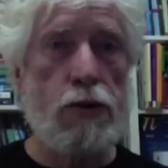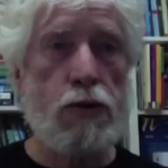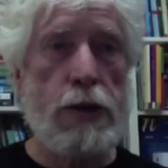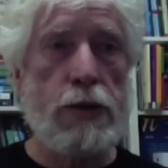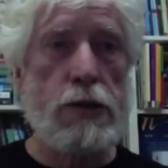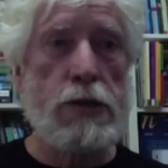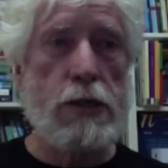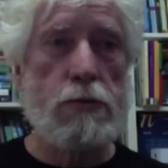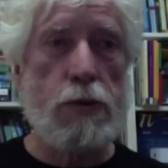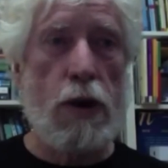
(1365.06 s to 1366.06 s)
trend these
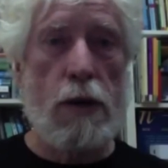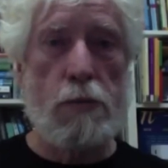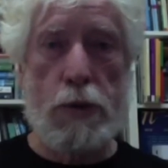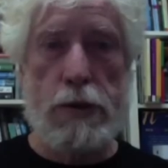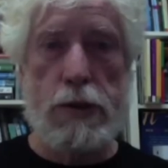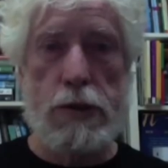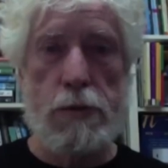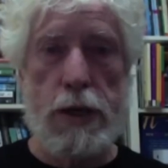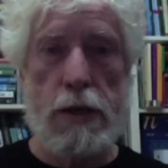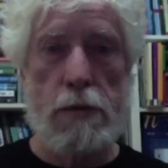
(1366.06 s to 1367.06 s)
days with automobiles is
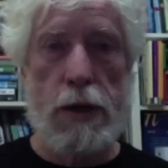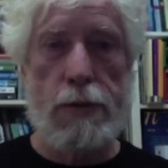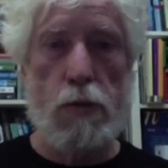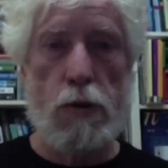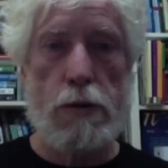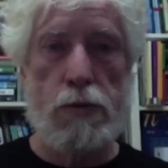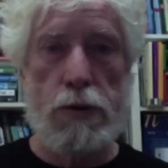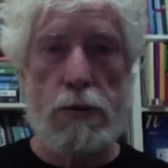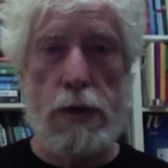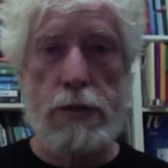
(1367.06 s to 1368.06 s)
to make them ever more
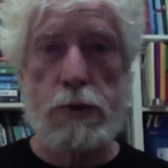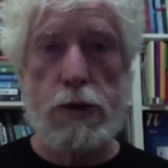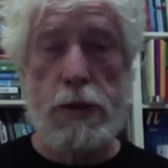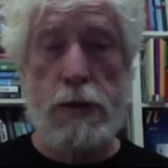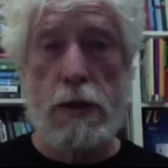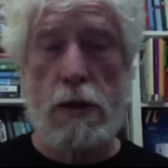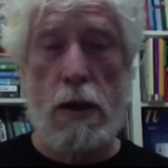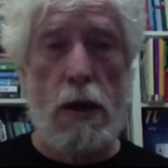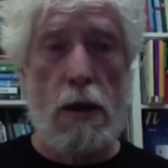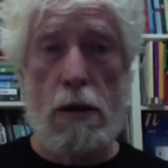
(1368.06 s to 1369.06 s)
computerized, which means
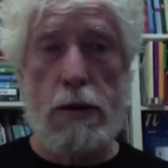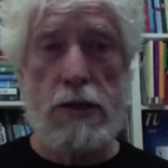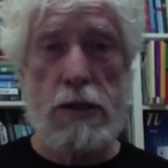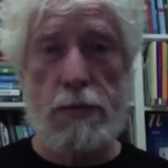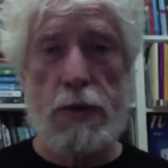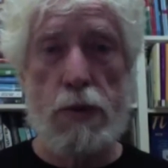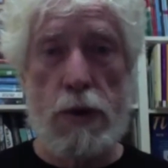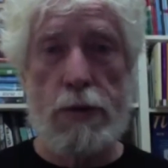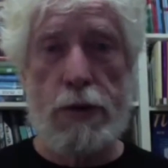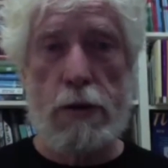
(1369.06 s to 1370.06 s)
that all that stuff they
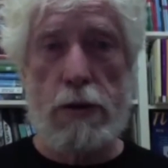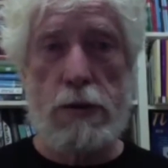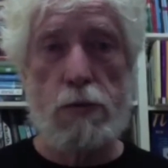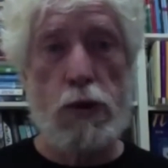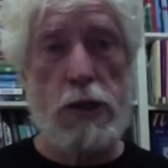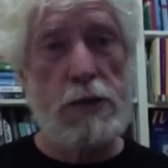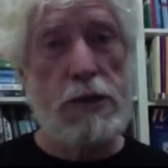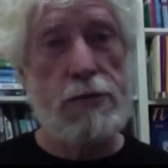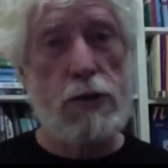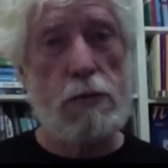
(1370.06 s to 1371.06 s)
put on there is more
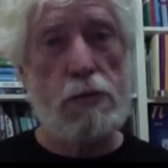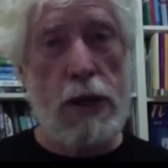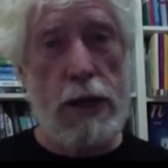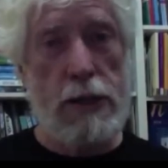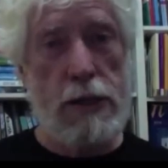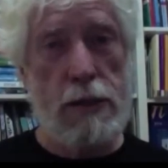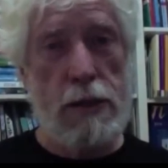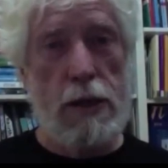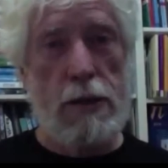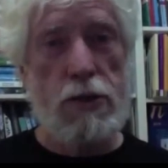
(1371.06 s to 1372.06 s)
expensive to replace.
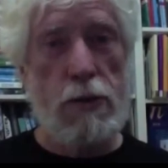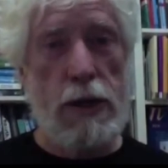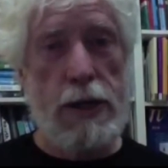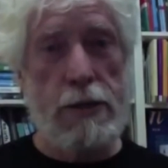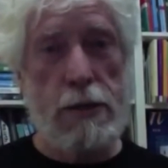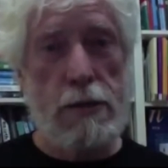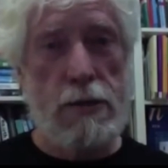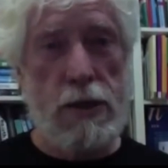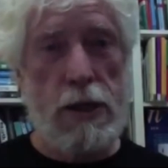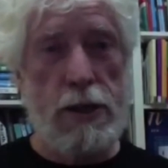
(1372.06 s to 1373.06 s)
So it'll get to
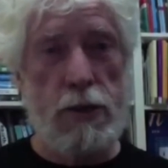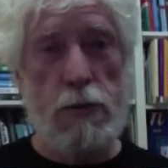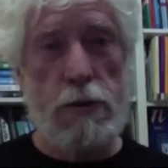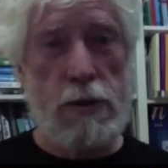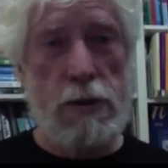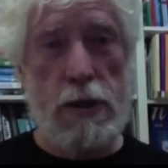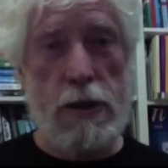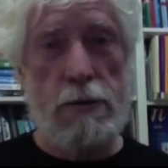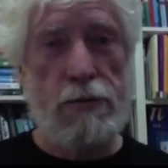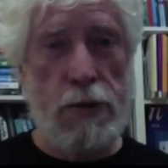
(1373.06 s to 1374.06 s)
the stage where it's
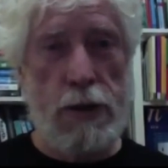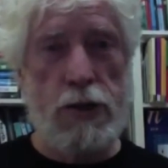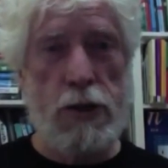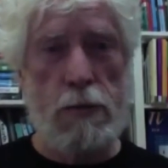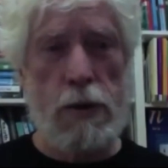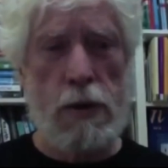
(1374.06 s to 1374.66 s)
like your fridge that,